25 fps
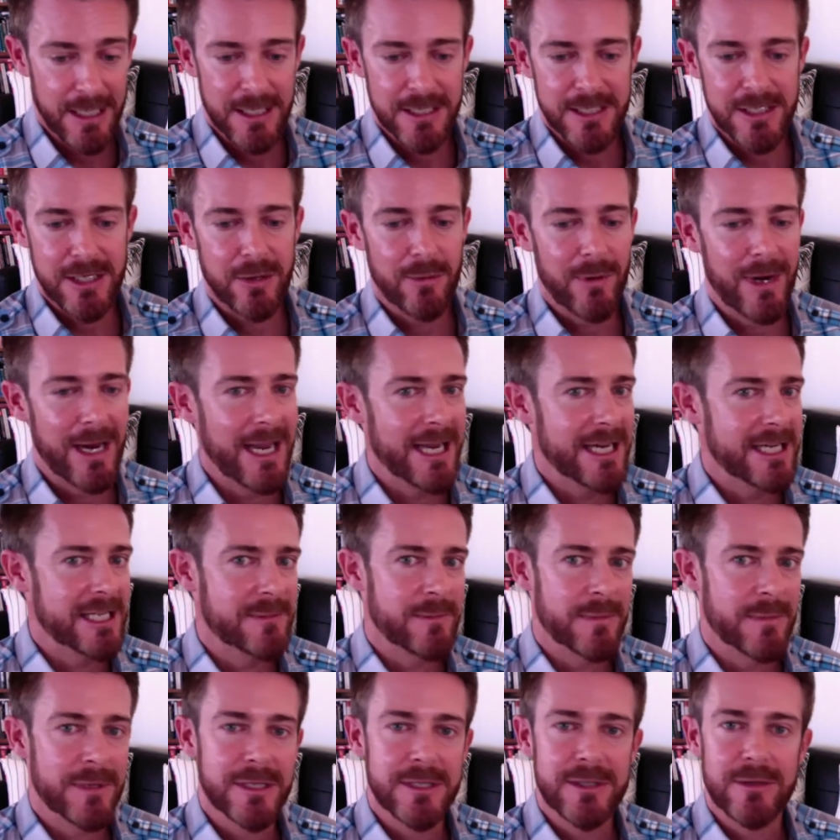So
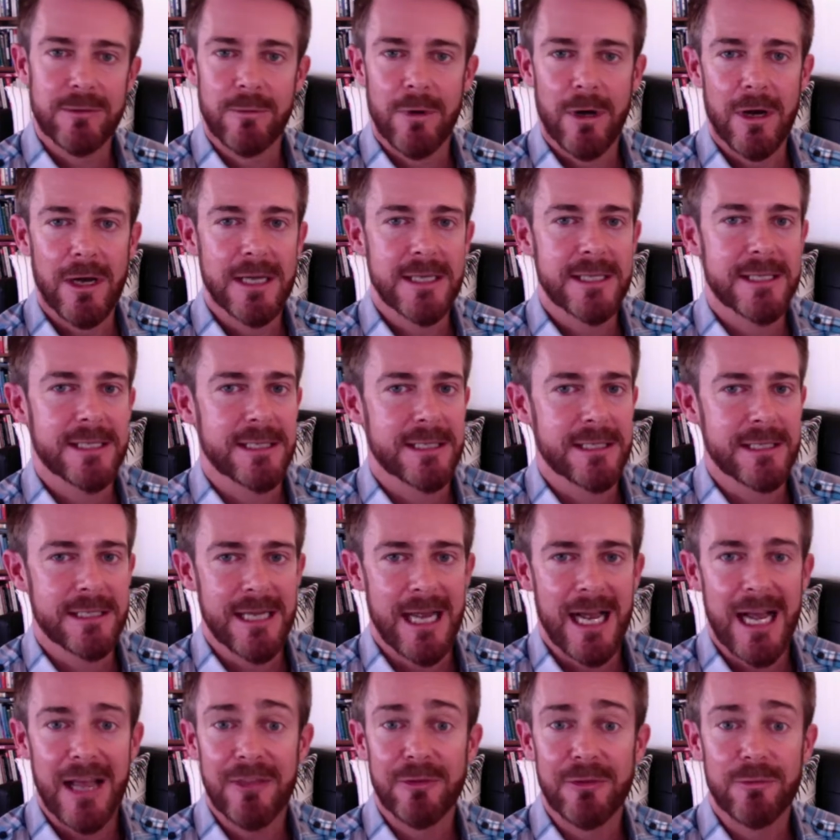eczema, psoriasis,
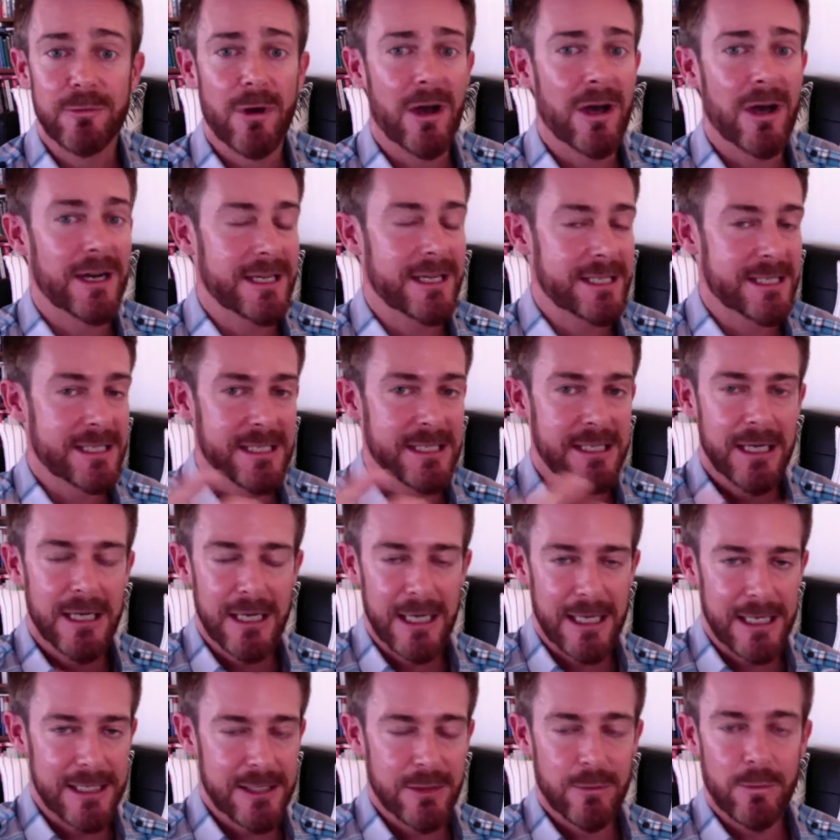arthritis,
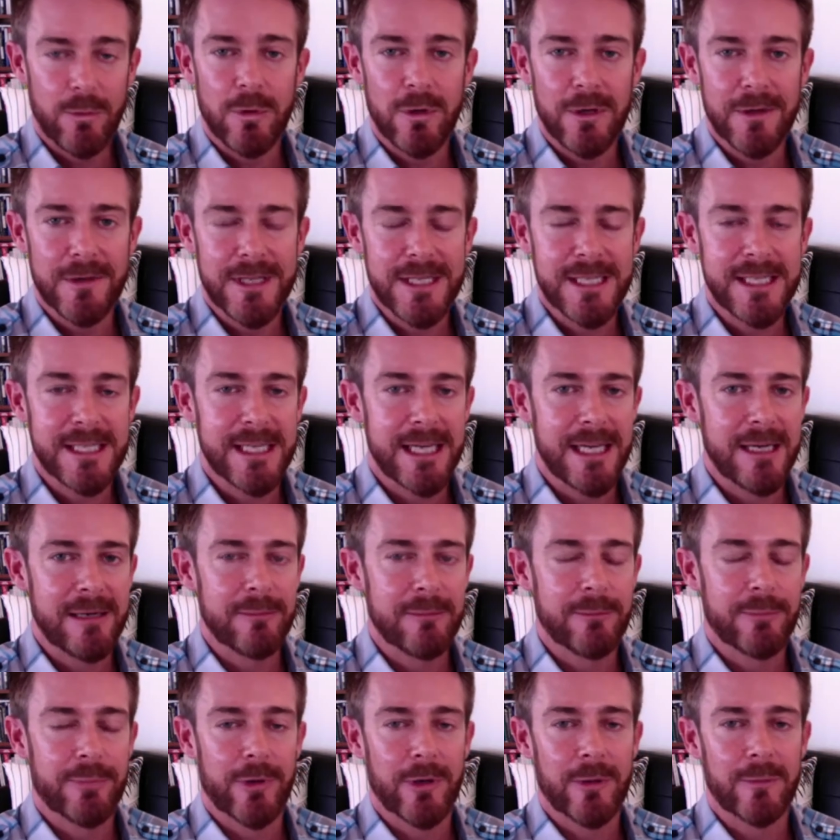so all of the
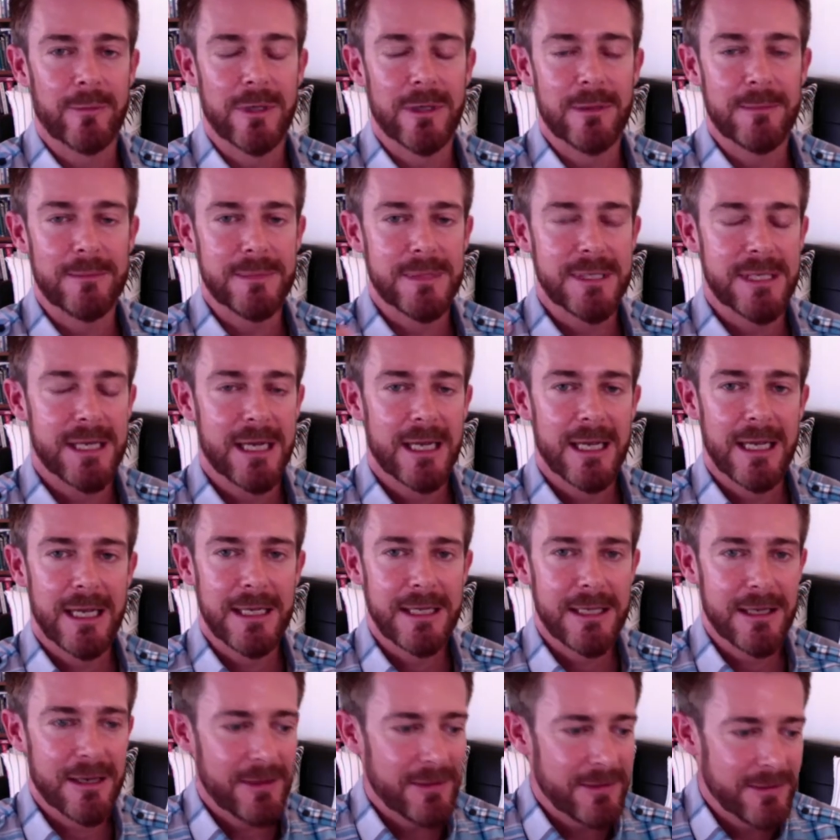skin problems,
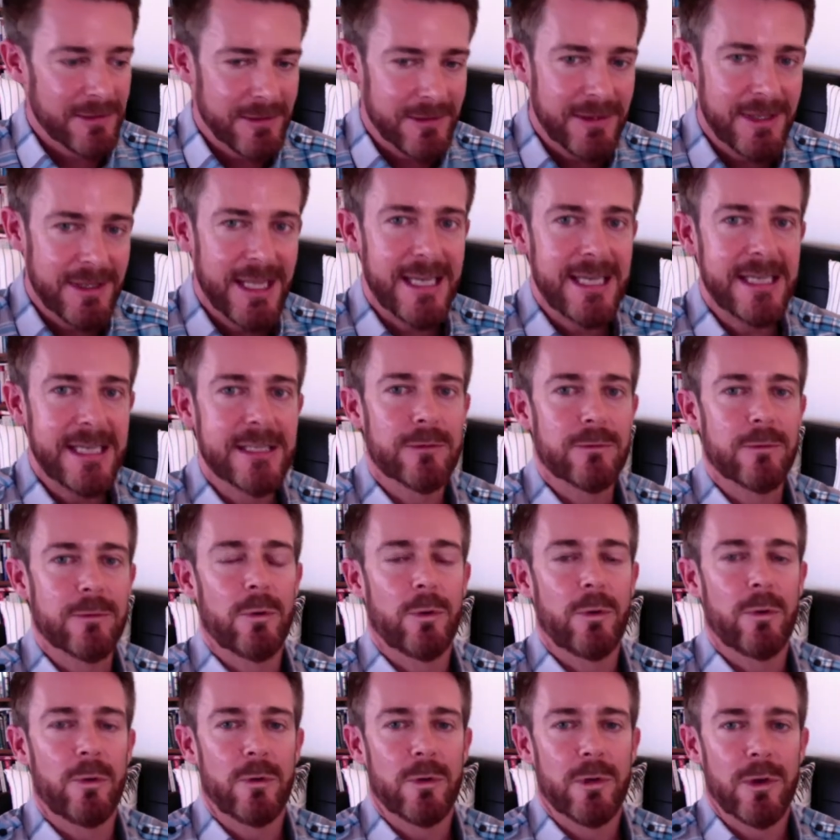these are
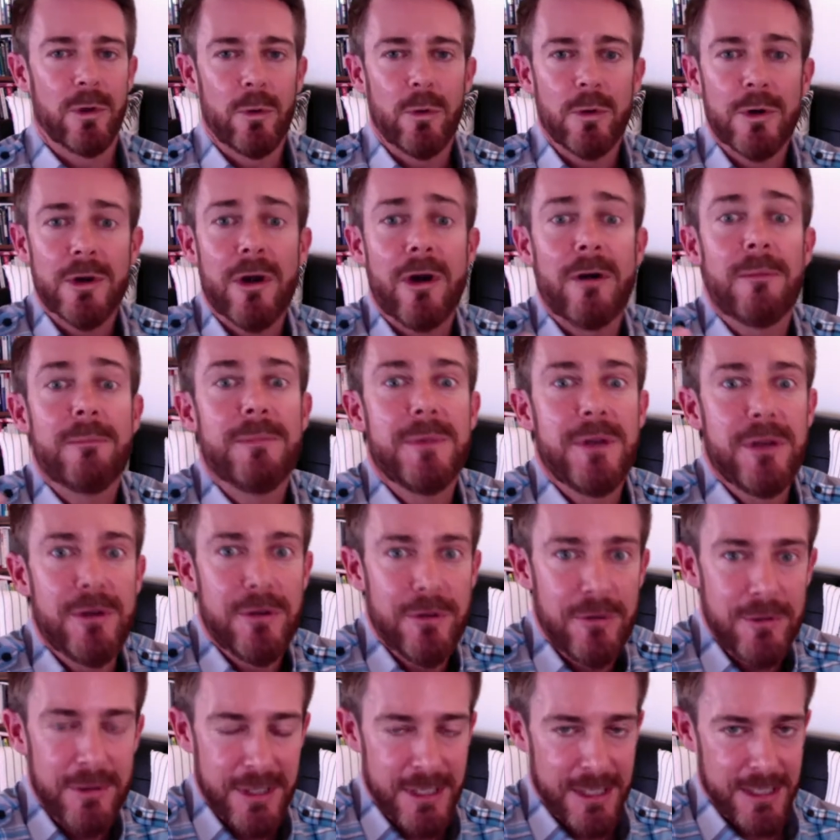all
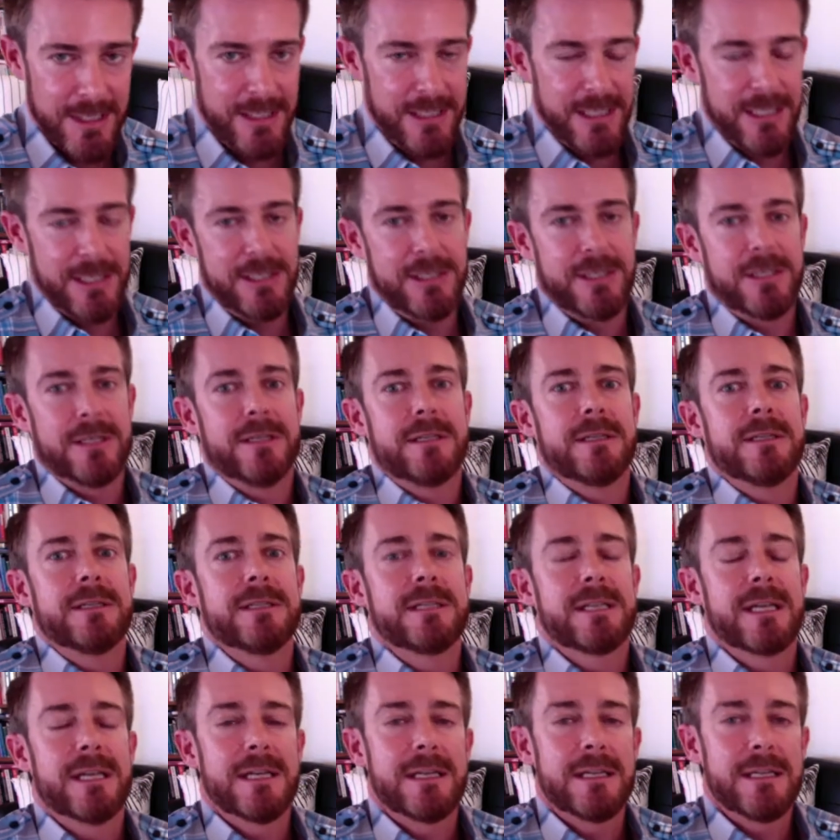autoimmune
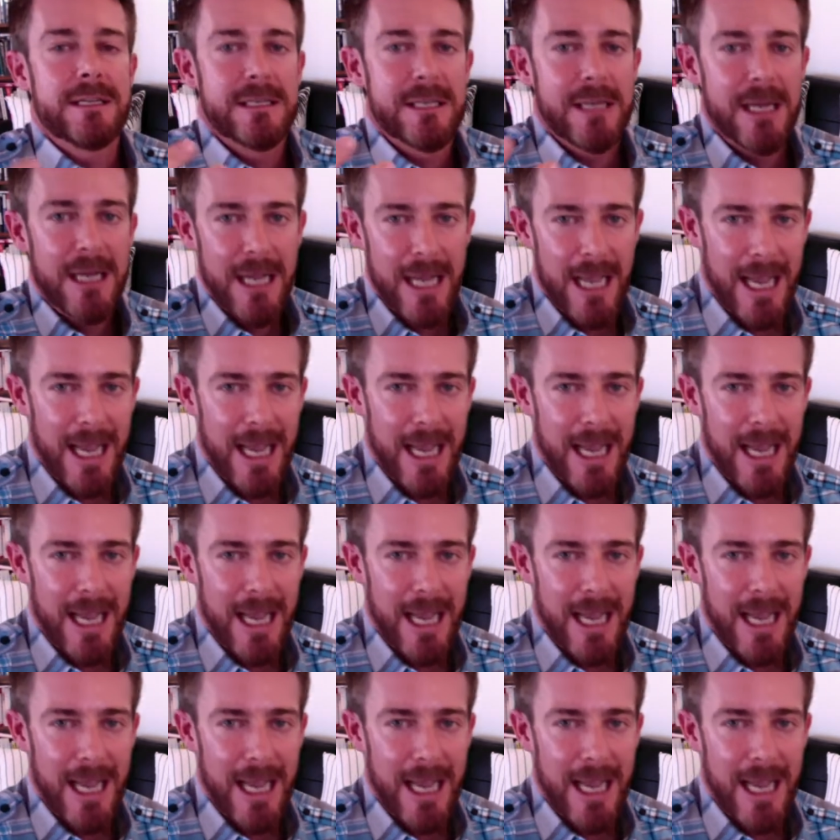conditions and